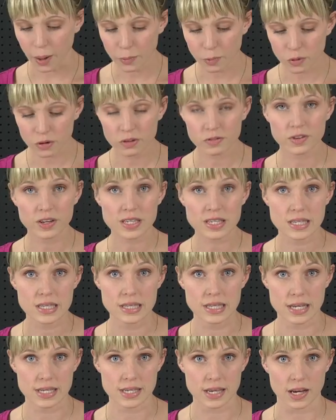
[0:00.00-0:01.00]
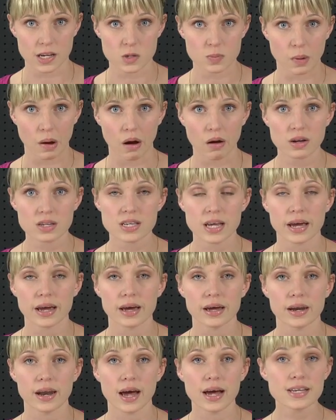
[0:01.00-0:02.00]
I'm going to fix this Xbox,
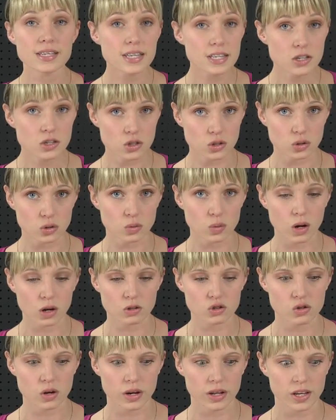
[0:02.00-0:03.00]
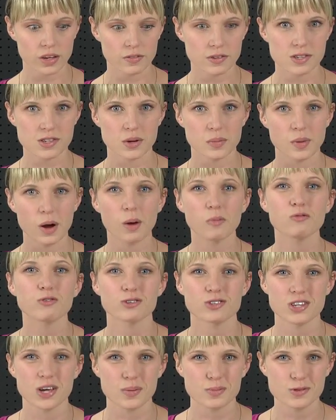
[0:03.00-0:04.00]
and as I do, I'll try to give you some
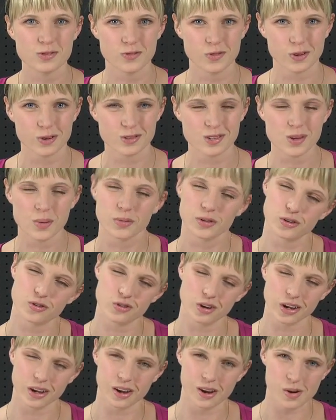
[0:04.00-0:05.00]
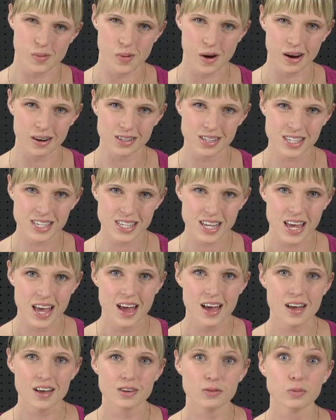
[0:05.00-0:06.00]
helpful tips for some of the trickier parts.
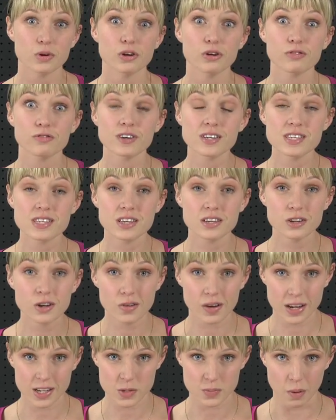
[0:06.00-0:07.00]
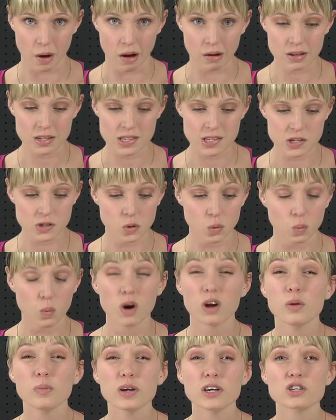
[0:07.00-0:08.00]
When you're fixing your Xbox, you'll
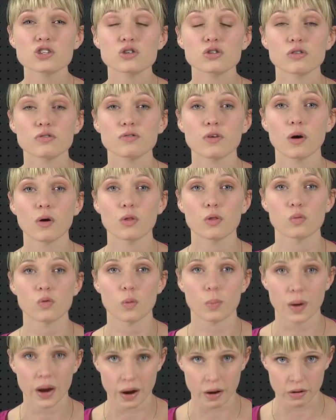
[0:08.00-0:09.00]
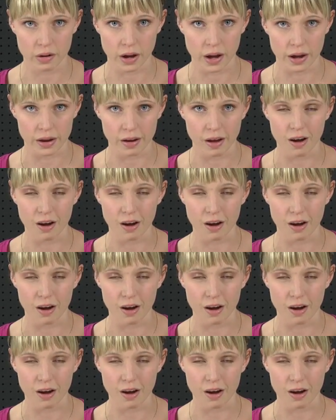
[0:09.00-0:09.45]
want to make sure to follow the repair guide